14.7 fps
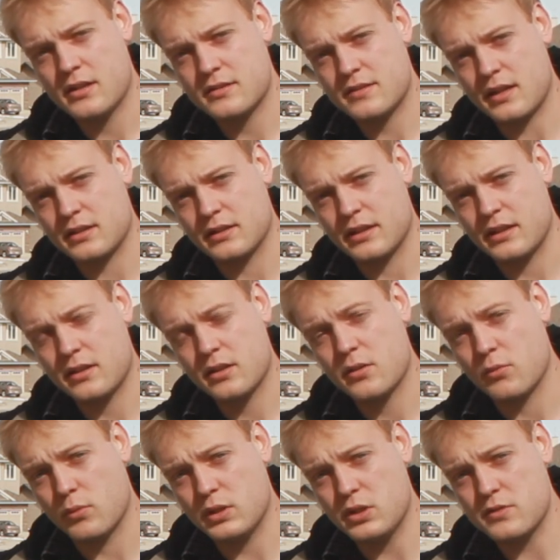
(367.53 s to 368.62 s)
Secondly,
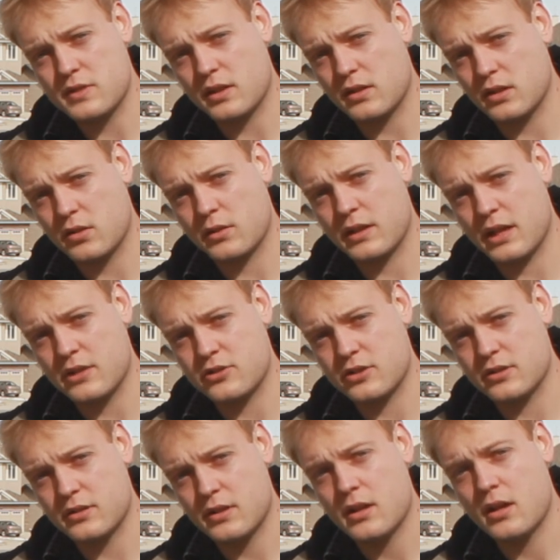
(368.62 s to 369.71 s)
when using a
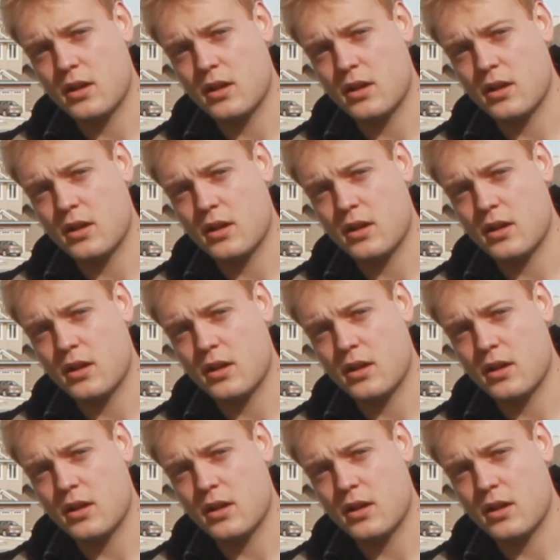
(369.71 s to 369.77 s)
location,